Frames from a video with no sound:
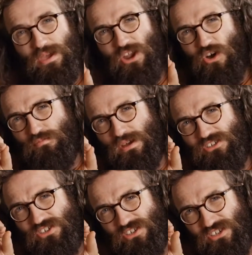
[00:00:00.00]
being off by
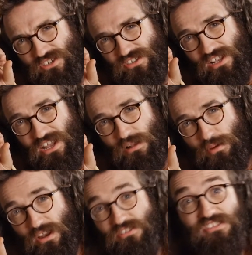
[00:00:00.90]
just a little
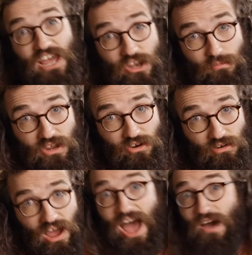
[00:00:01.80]
bit, a
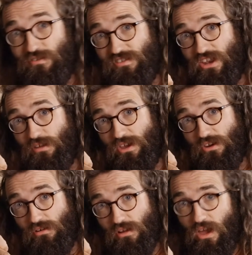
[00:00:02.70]
centimeter, half a
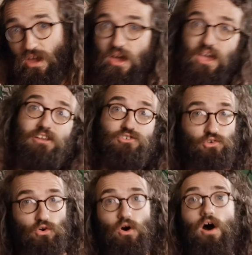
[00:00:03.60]
centimeter, can
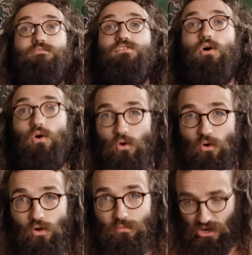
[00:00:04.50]
throw off the
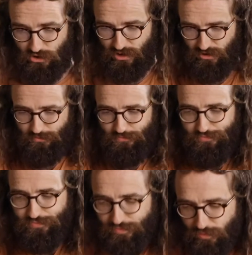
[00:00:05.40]
whole measurement.
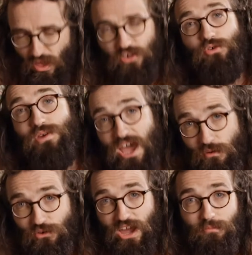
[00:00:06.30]
So what I
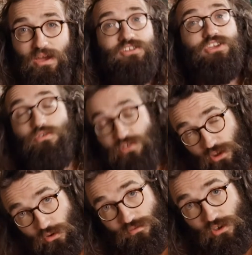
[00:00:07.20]
would recommend to you to
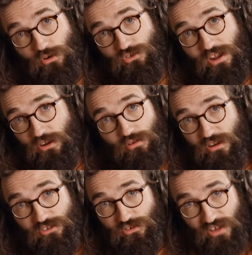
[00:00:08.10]
do if you were trying doing
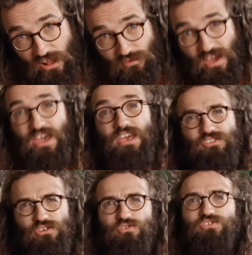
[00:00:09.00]
this yourself
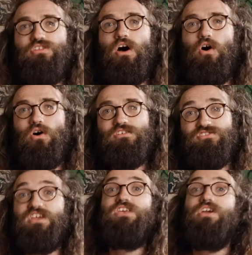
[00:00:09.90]
is use the tallest
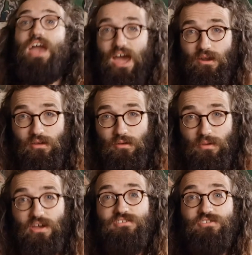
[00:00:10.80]
stick you can
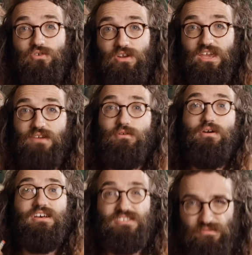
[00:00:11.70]
because it's going to give
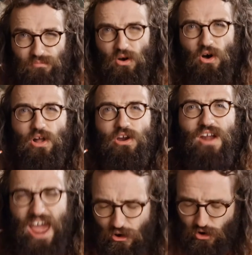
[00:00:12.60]
you a
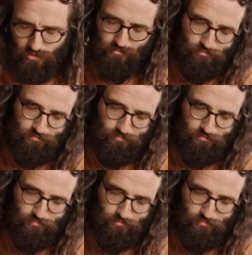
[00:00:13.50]
smaller error.